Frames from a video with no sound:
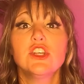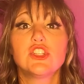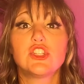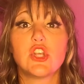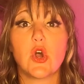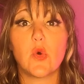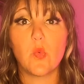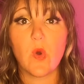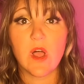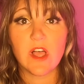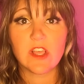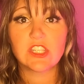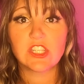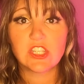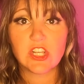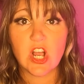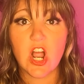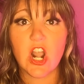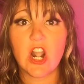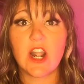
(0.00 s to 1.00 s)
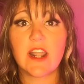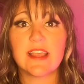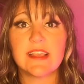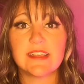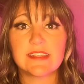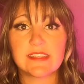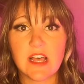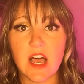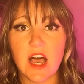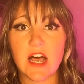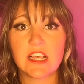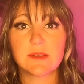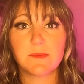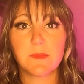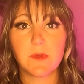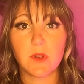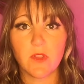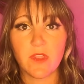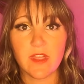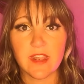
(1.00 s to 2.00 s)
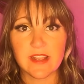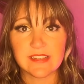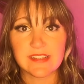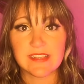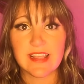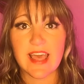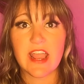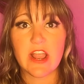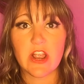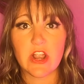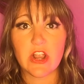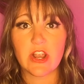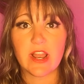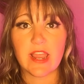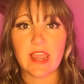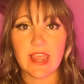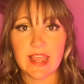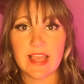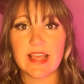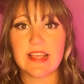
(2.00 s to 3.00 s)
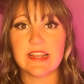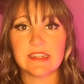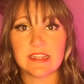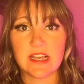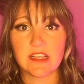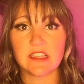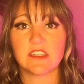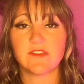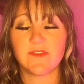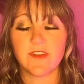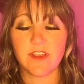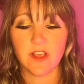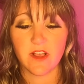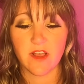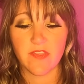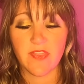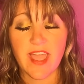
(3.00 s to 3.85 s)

So Wellstar is the hospital that is there in Douglasville,